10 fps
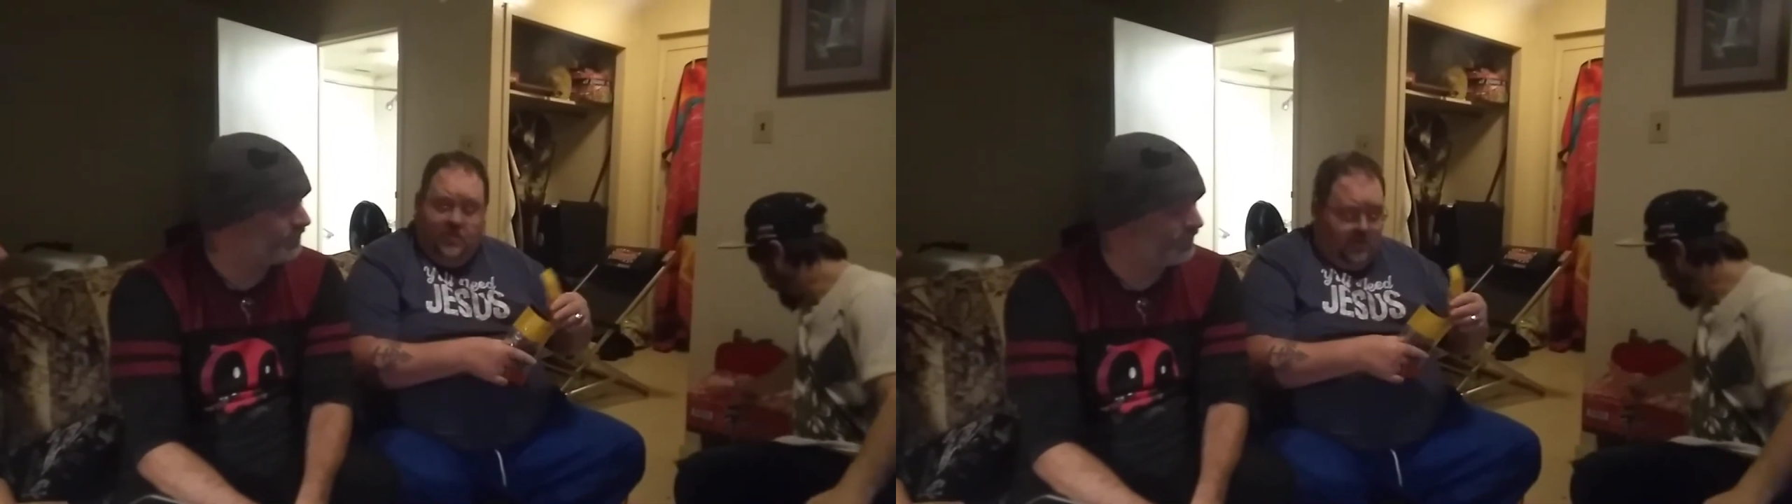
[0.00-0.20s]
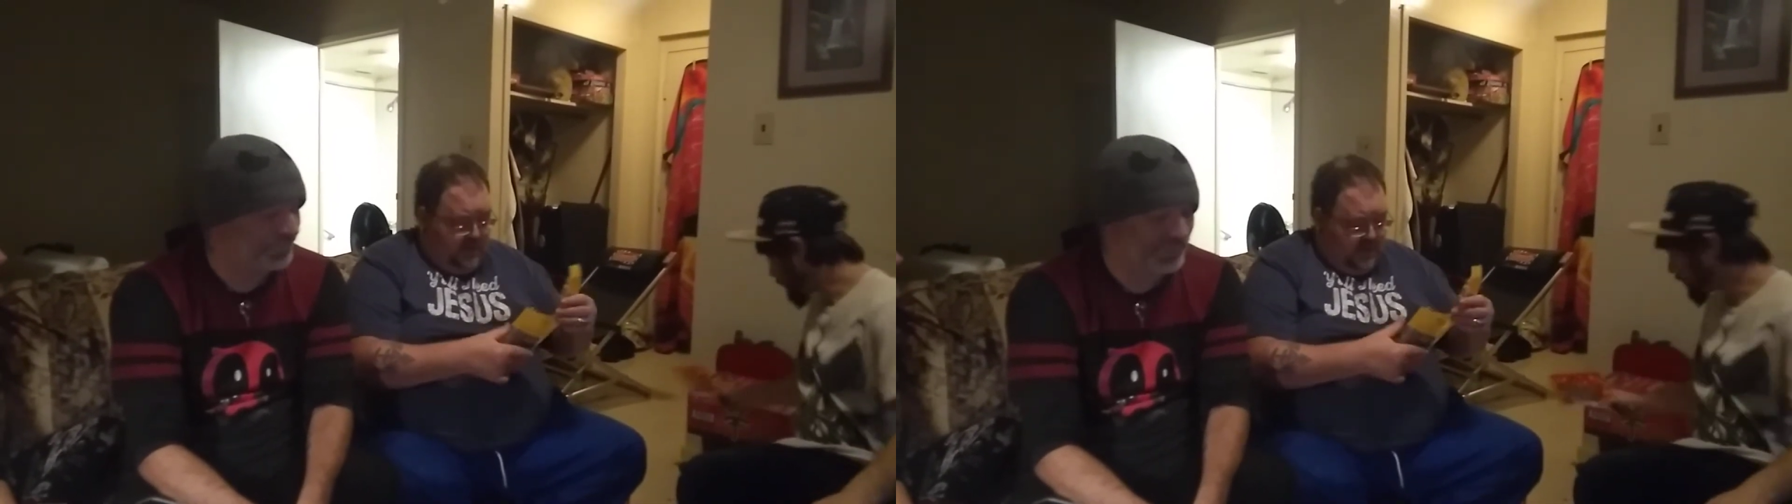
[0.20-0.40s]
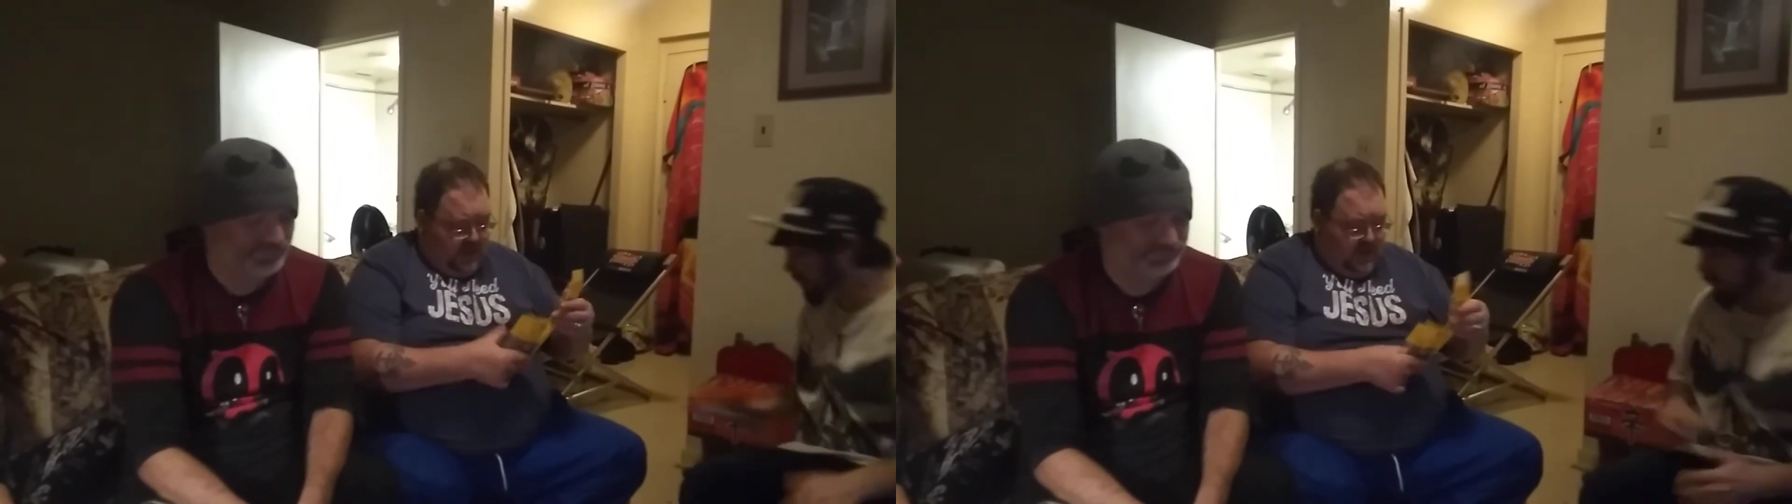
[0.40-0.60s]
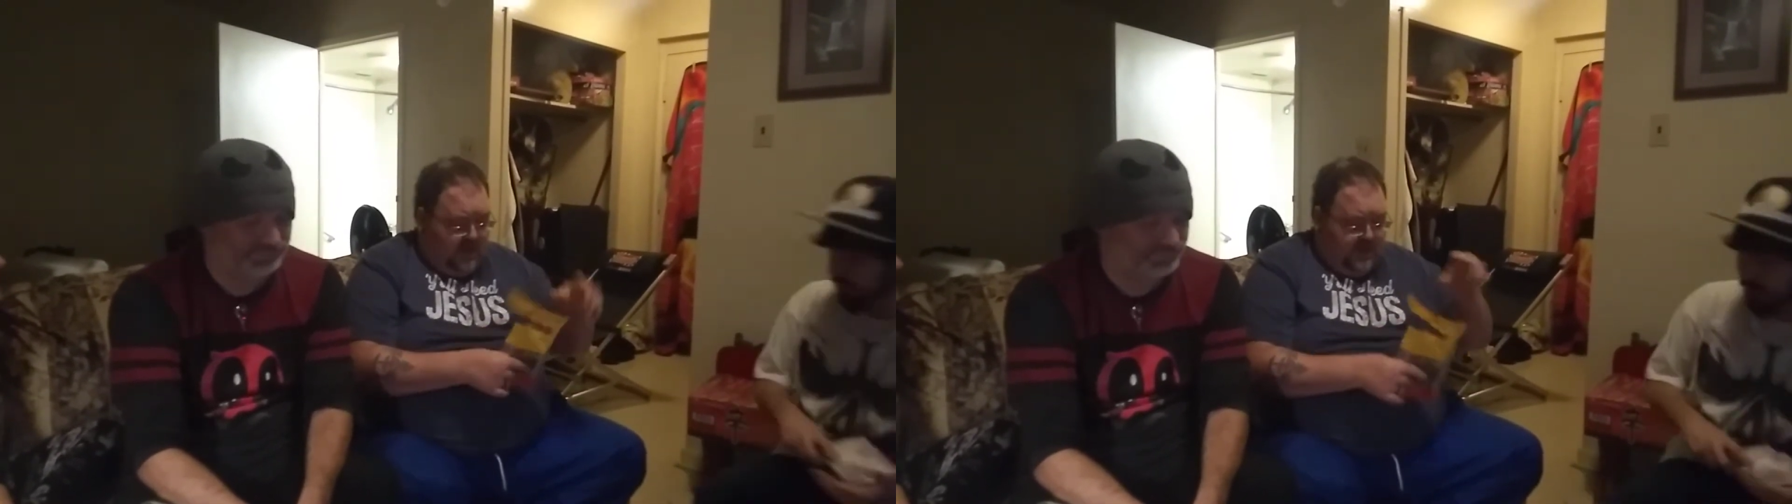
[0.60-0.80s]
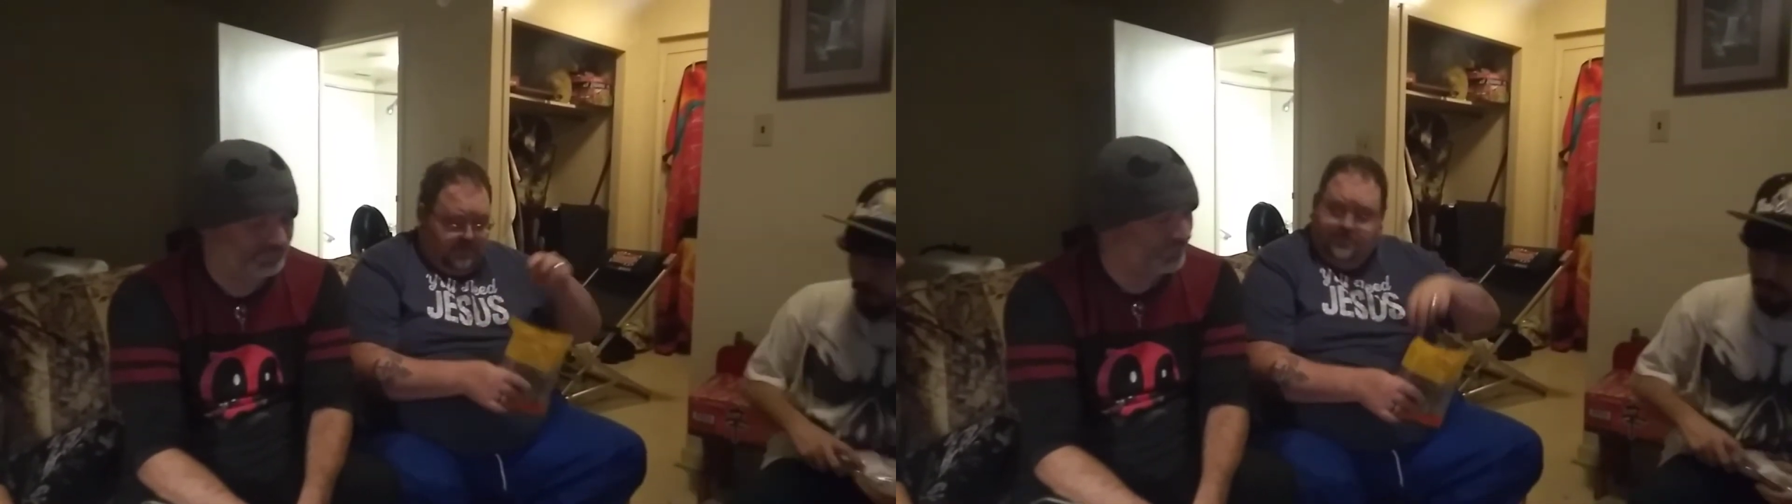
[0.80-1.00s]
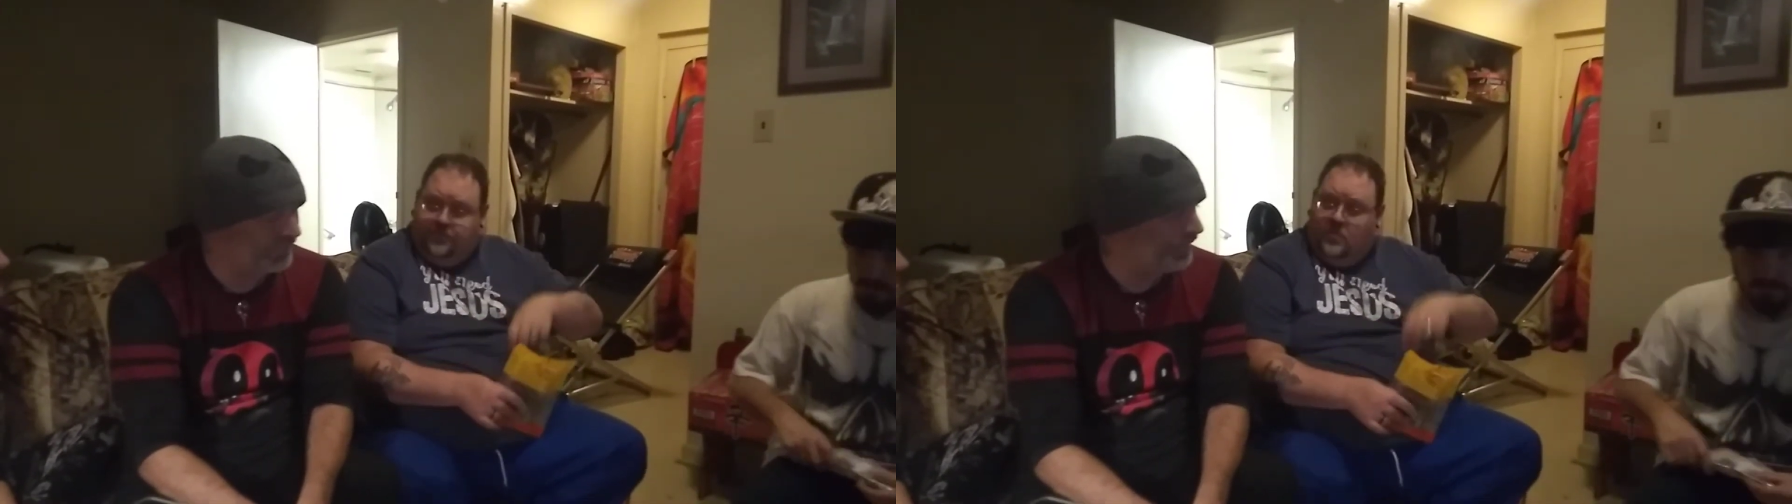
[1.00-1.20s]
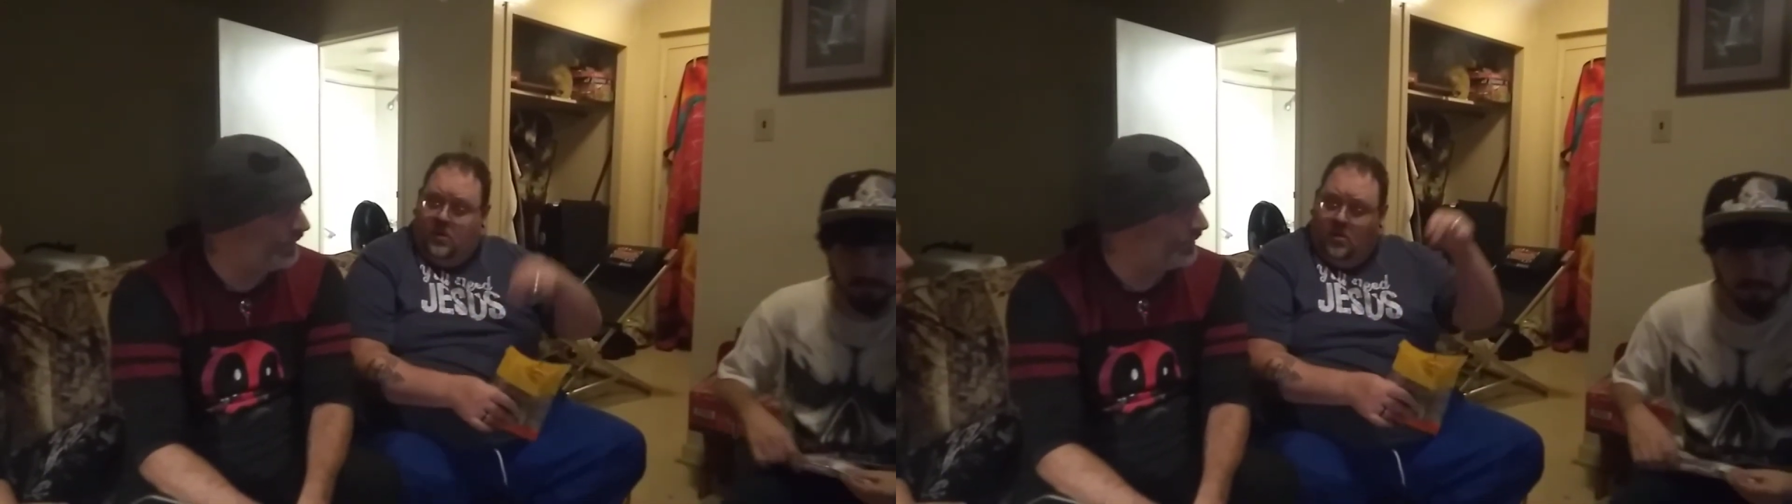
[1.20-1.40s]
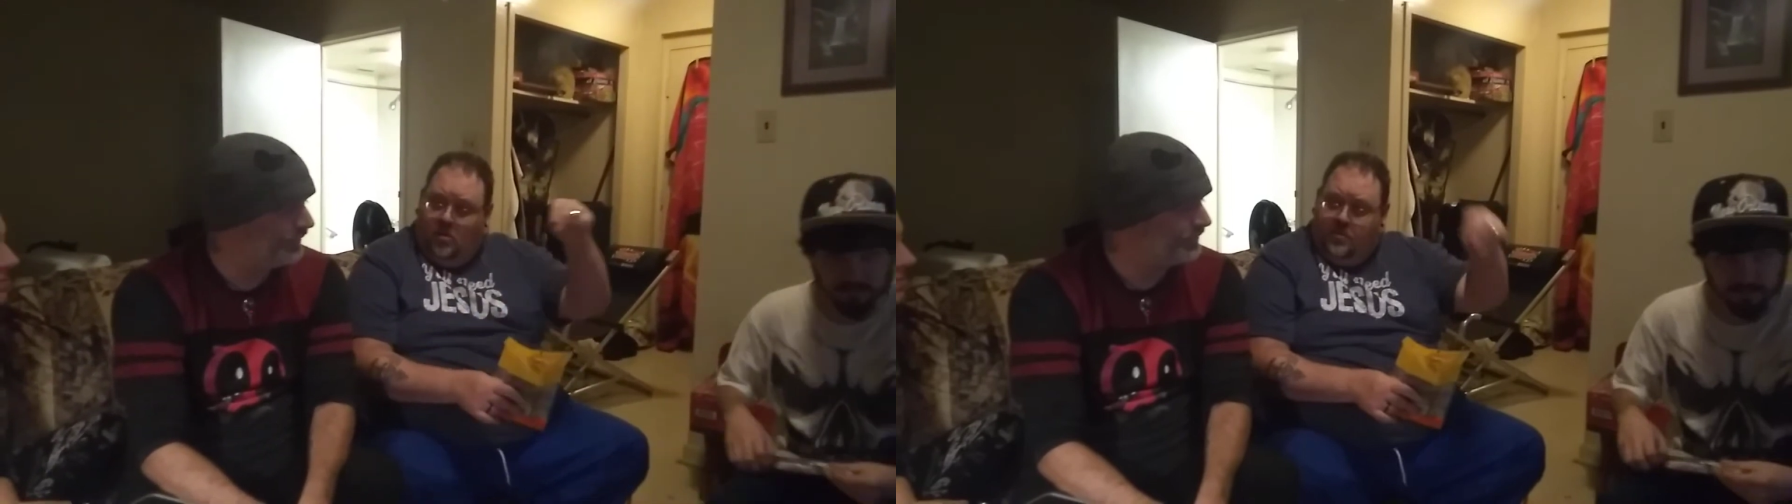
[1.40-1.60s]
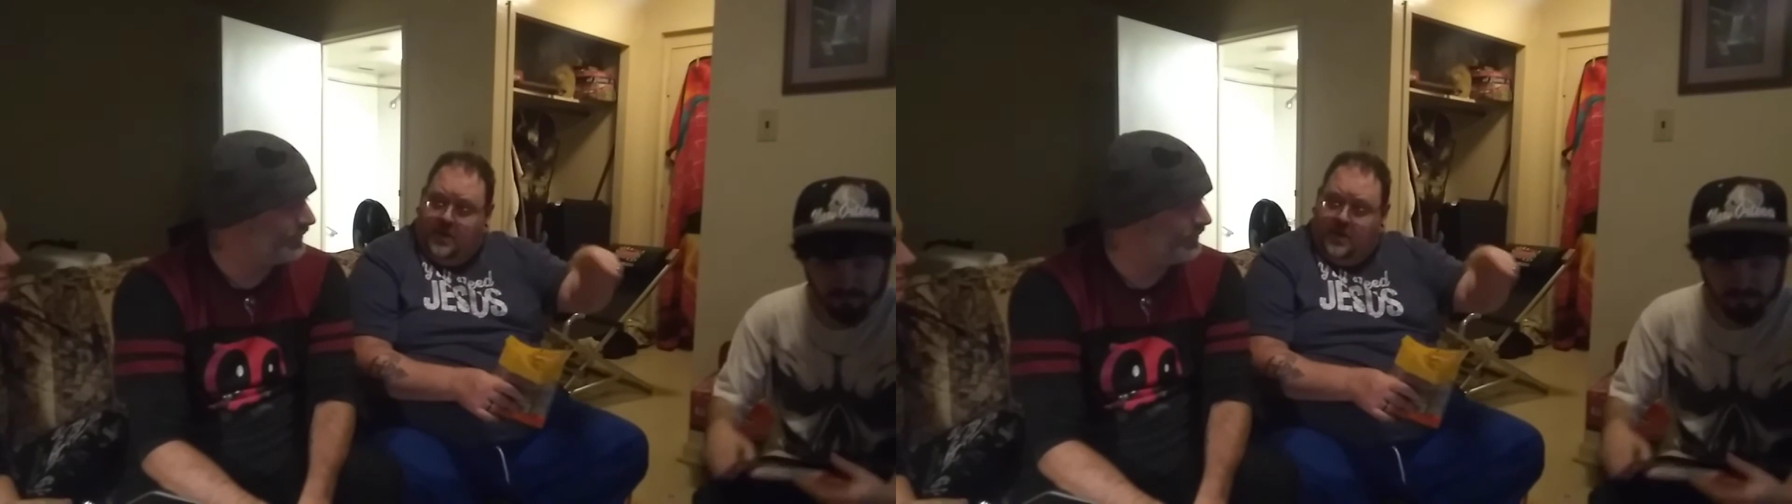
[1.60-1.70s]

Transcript: put a little